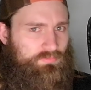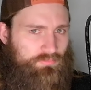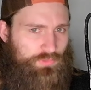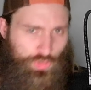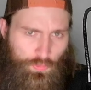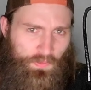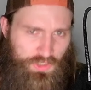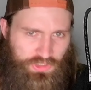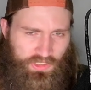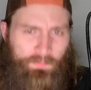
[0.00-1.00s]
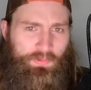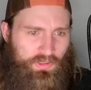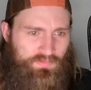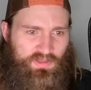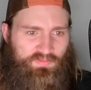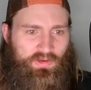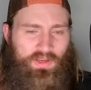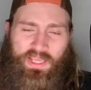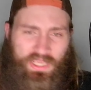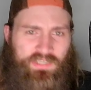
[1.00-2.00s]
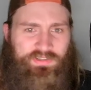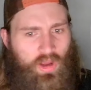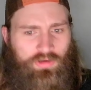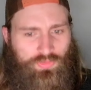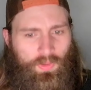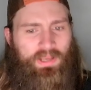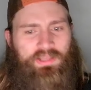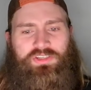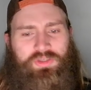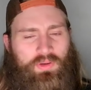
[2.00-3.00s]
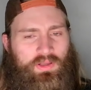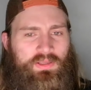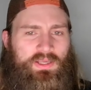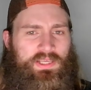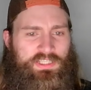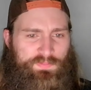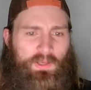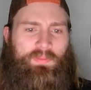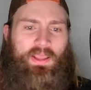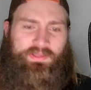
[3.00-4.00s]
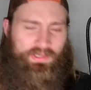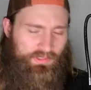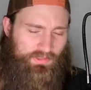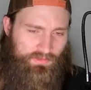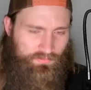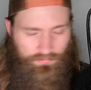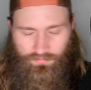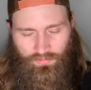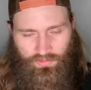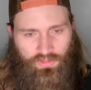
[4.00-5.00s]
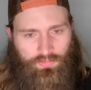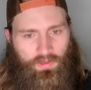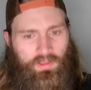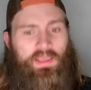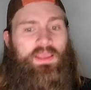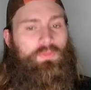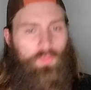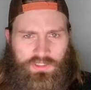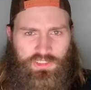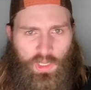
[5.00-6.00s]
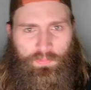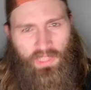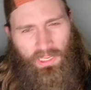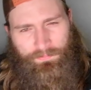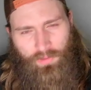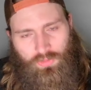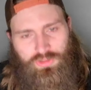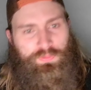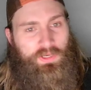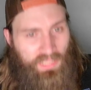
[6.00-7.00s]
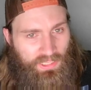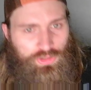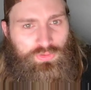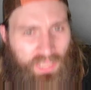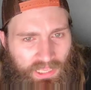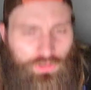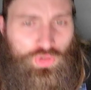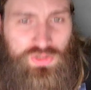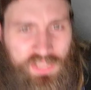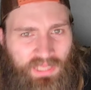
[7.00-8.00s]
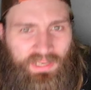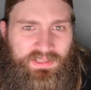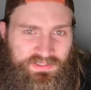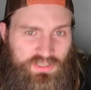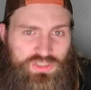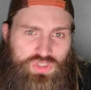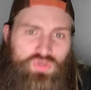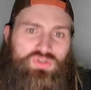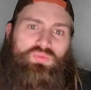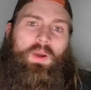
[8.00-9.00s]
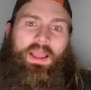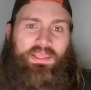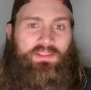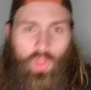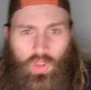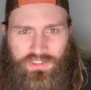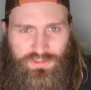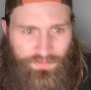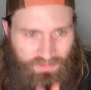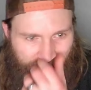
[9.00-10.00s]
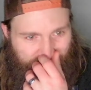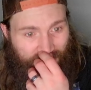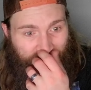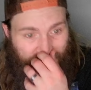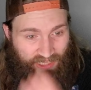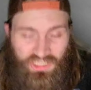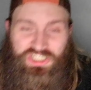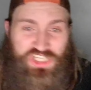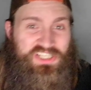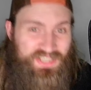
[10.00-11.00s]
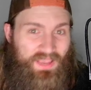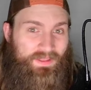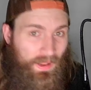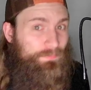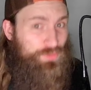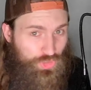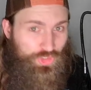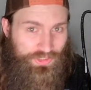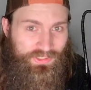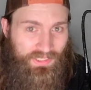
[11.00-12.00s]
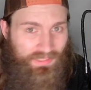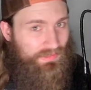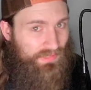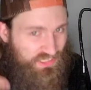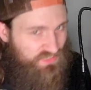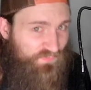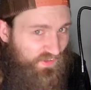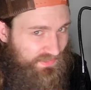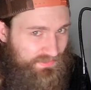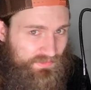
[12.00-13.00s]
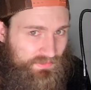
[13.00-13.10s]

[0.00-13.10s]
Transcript: He put himself there. He ducked right into a spinning back kick. Either way, was a couple eye pokes. But again, you can't use that as an excuse why he lost, because Gaethje said, I'm good. Let's fight.